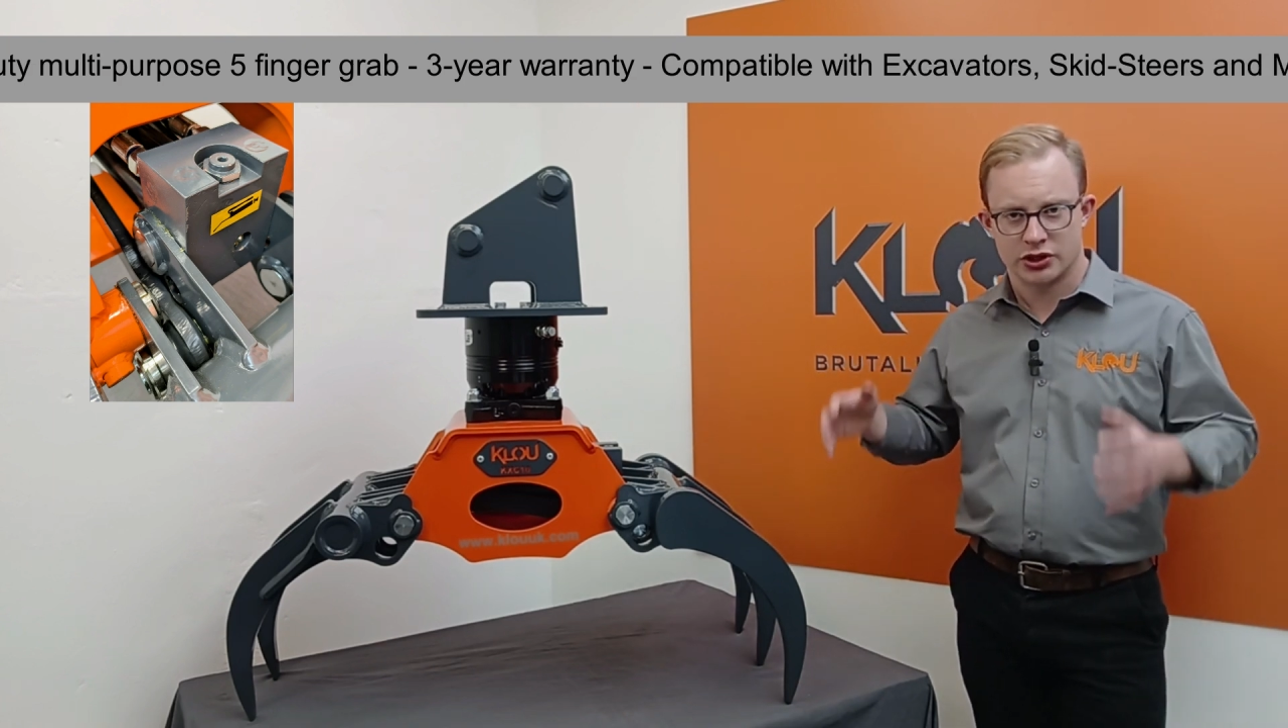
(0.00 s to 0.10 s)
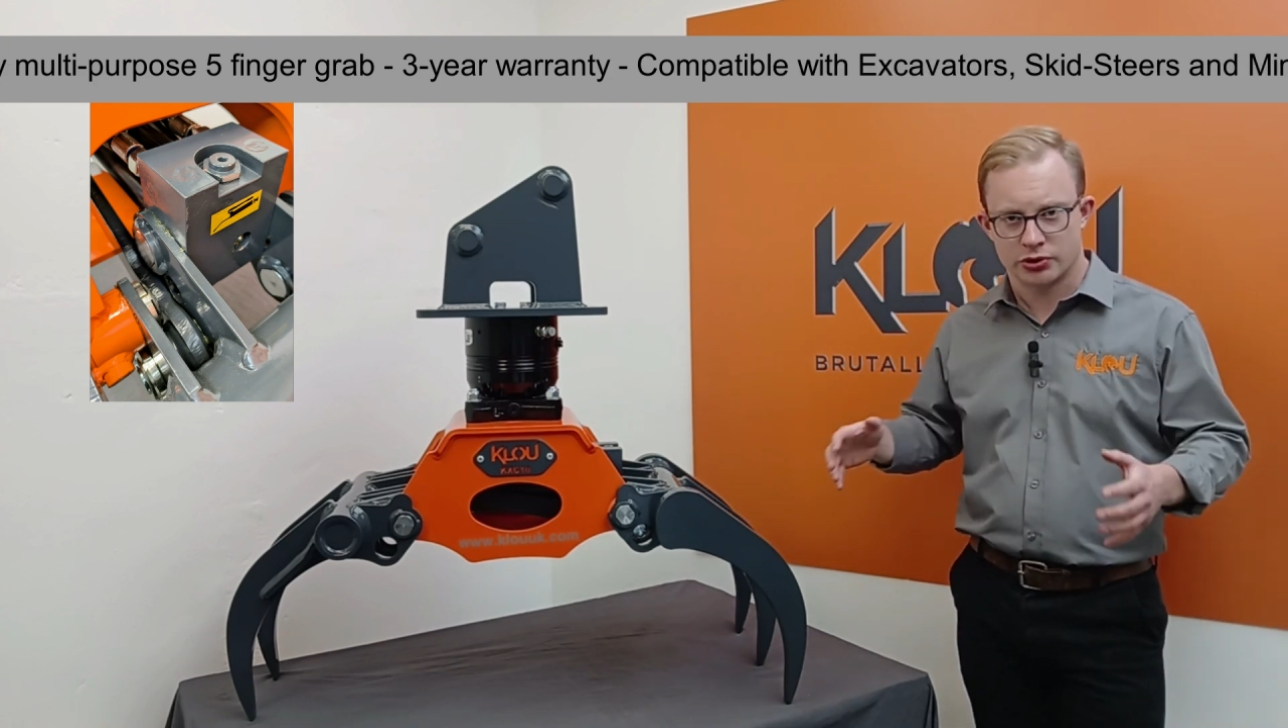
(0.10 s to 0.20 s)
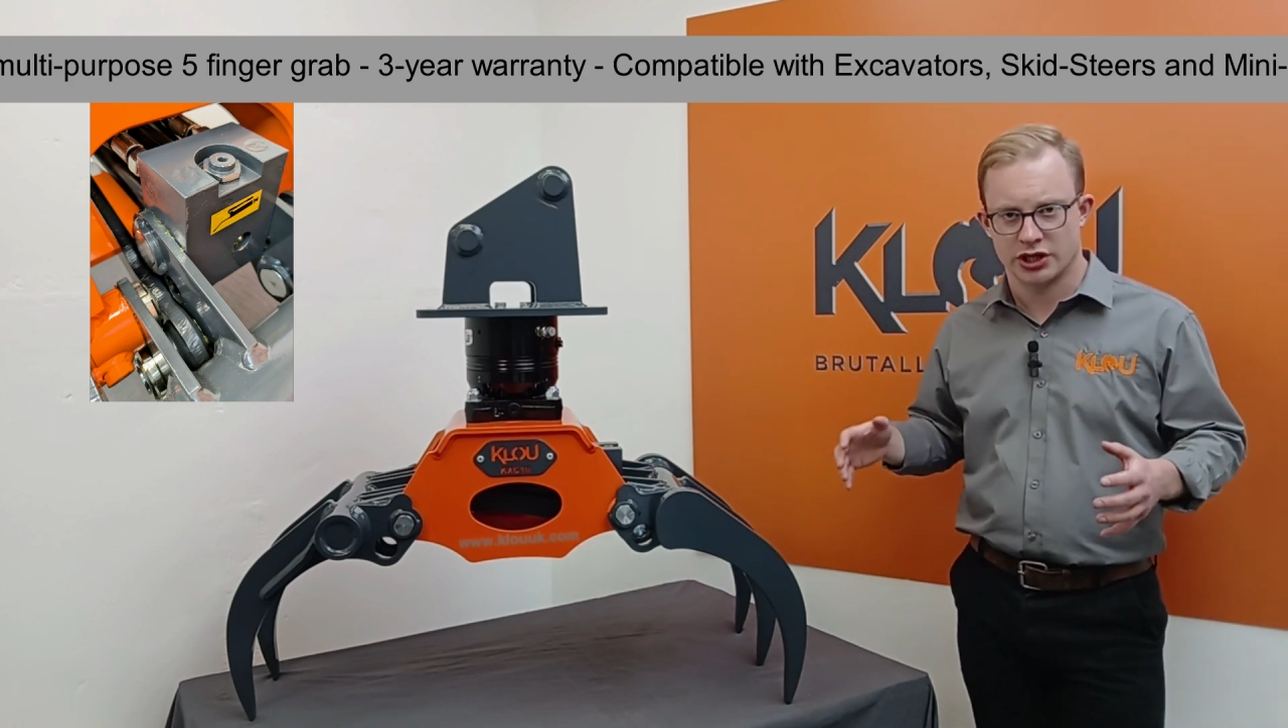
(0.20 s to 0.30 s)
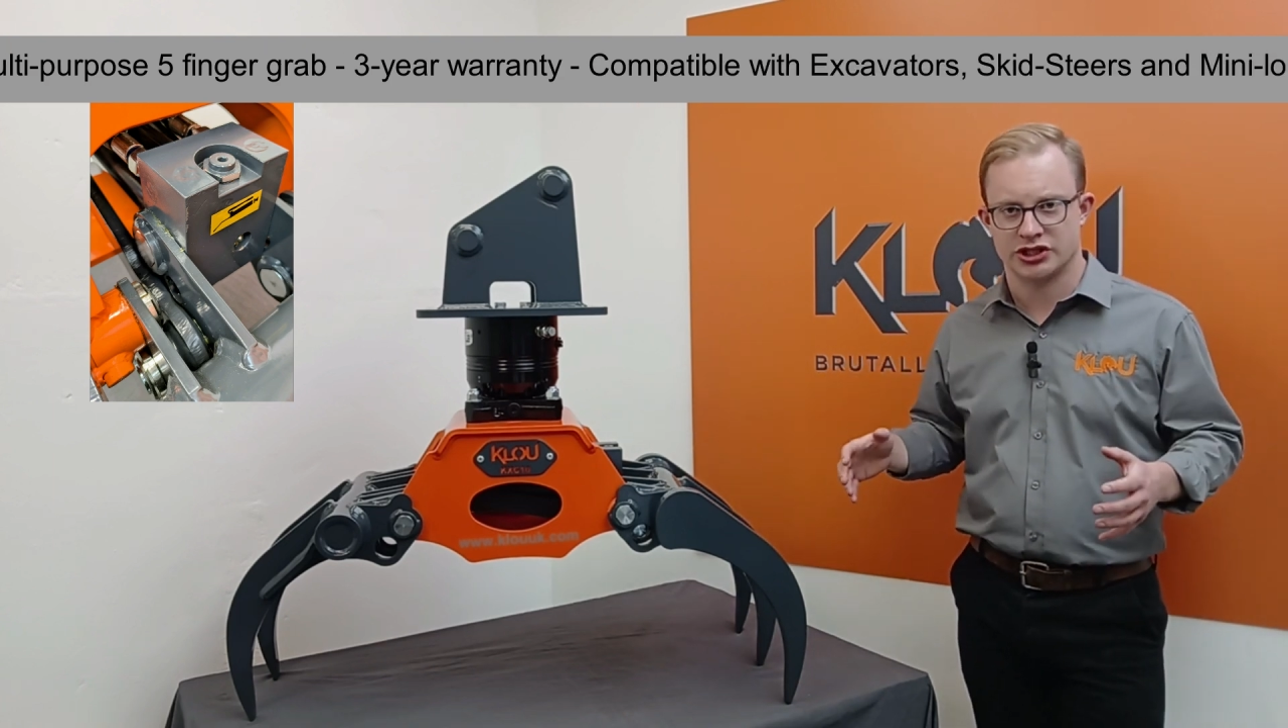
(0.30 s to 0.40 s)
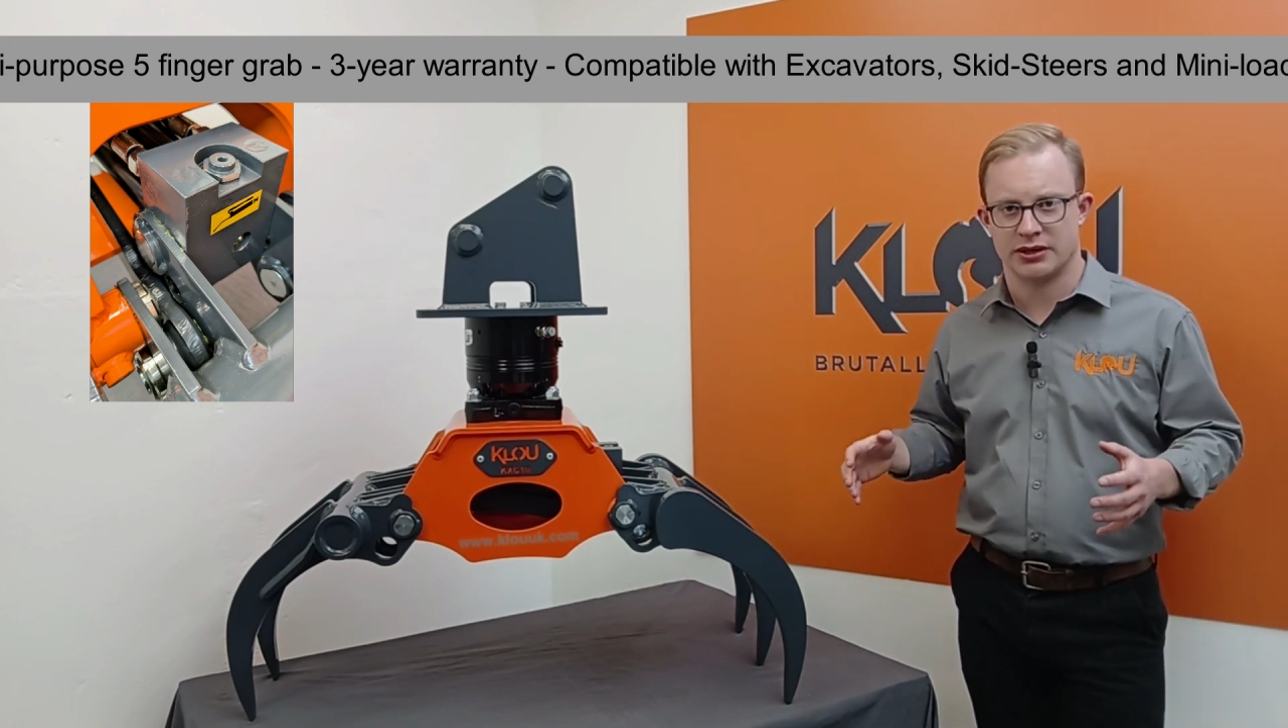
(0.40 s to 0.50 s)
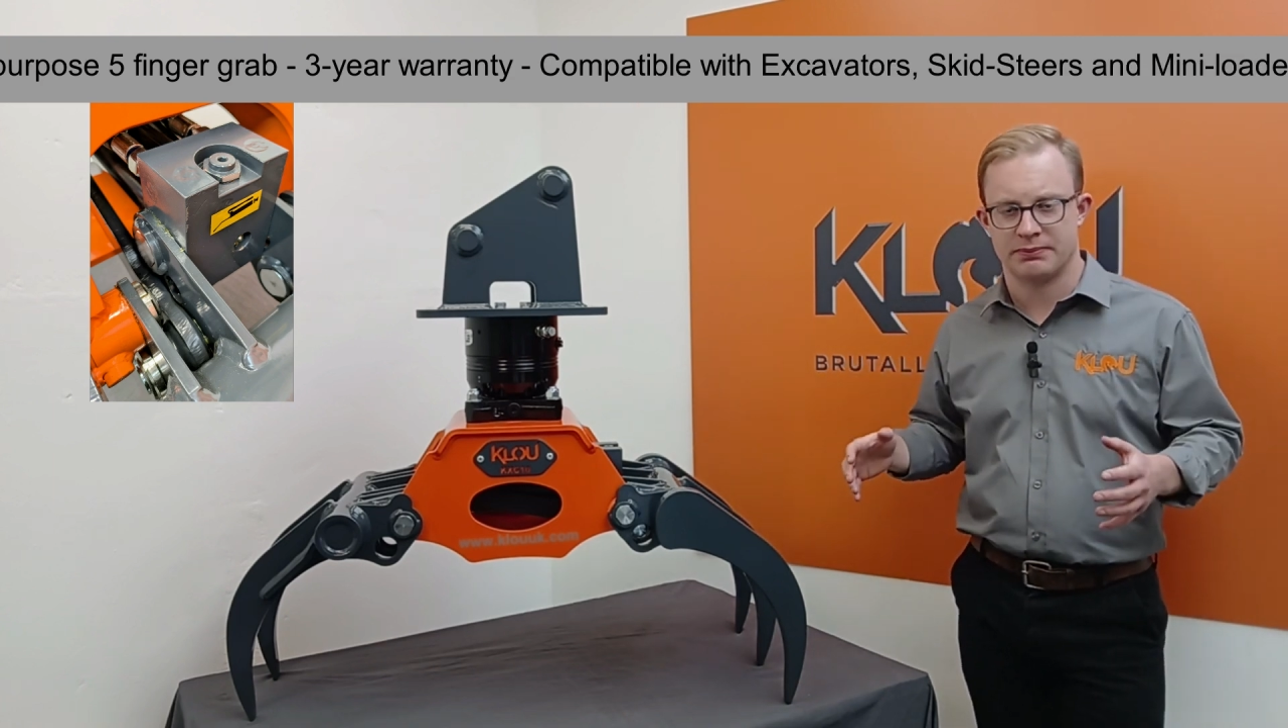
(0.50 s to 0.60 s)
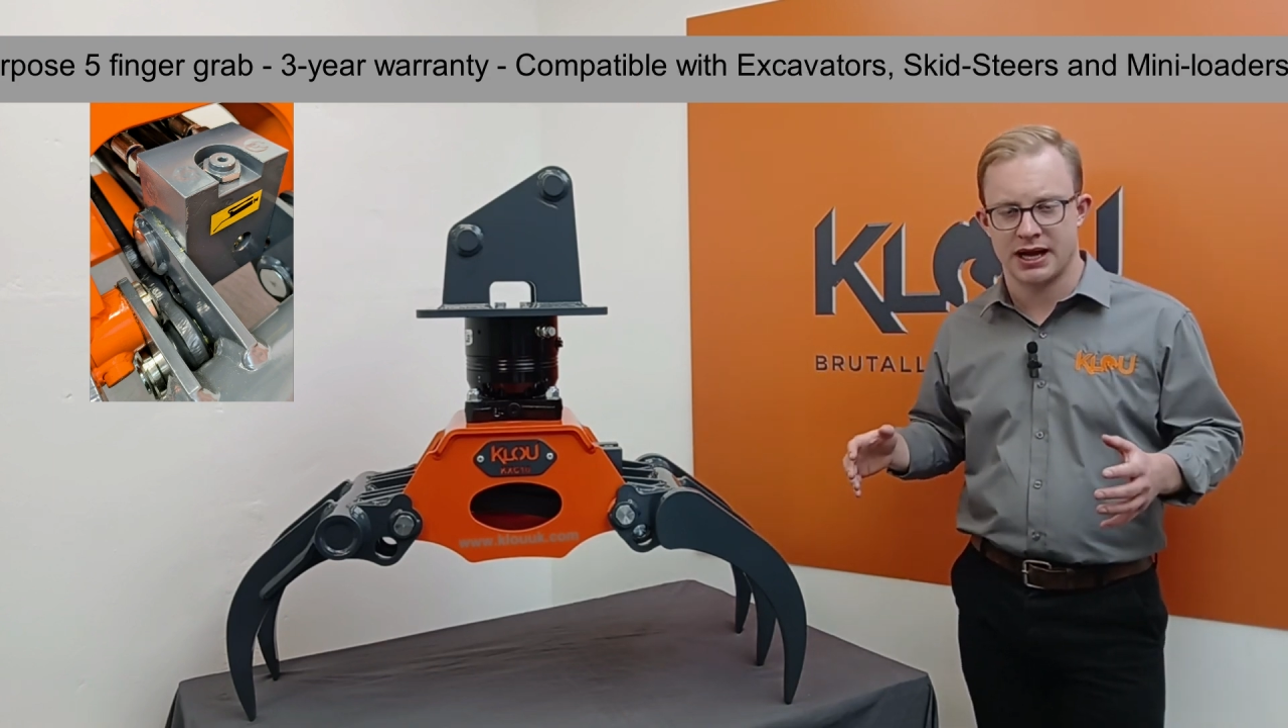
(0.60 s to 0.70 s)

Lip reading: crushing